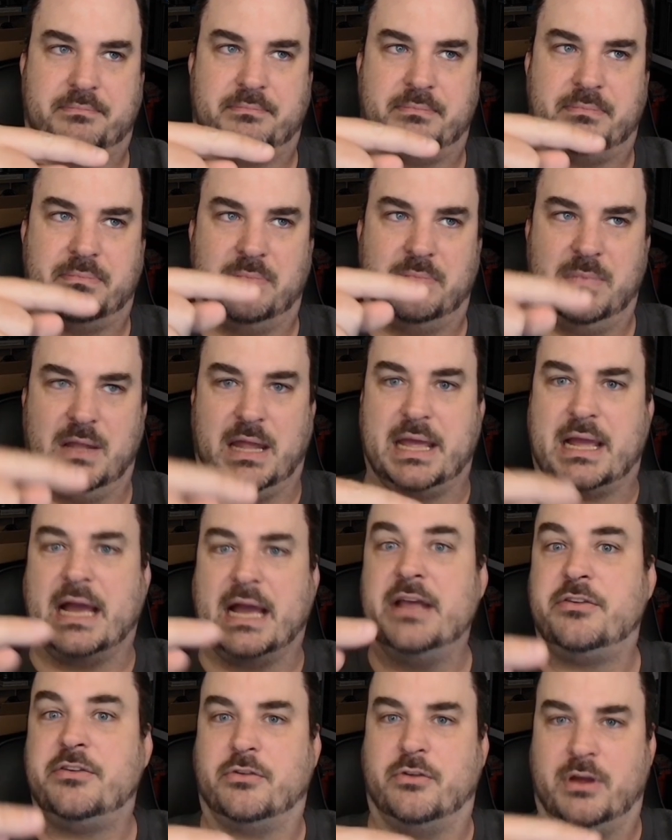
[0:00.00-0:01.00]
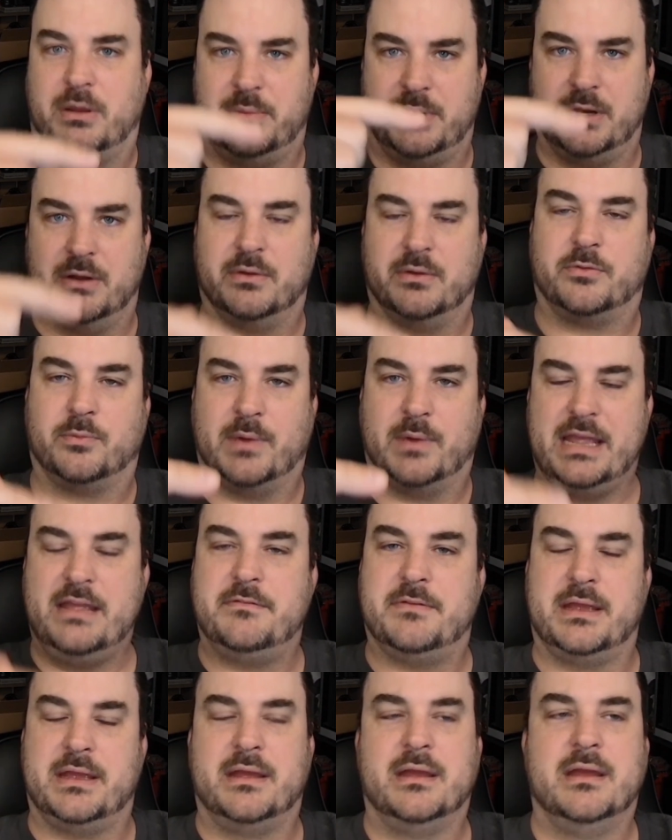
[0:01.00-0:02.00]
like ice cream, it's
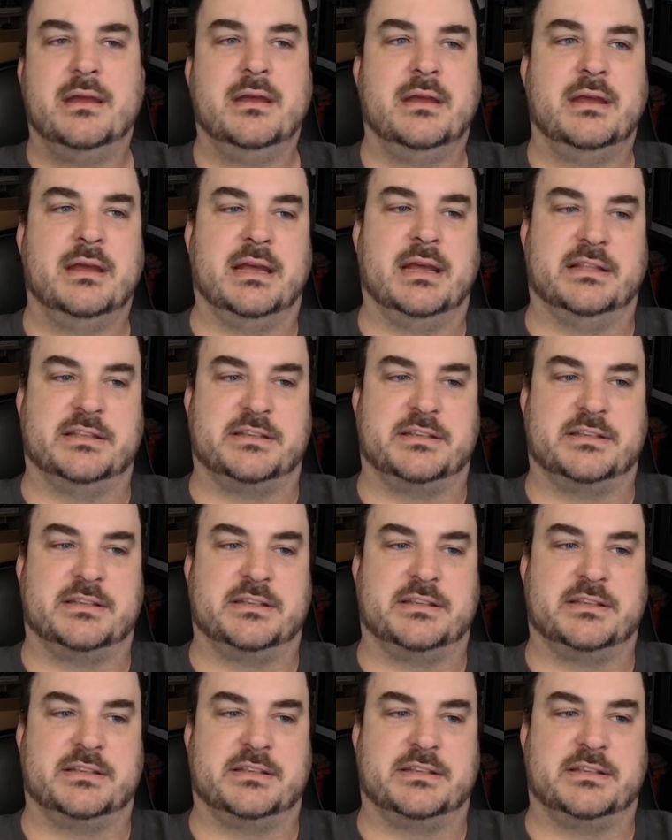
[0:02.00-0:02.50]
wavy. And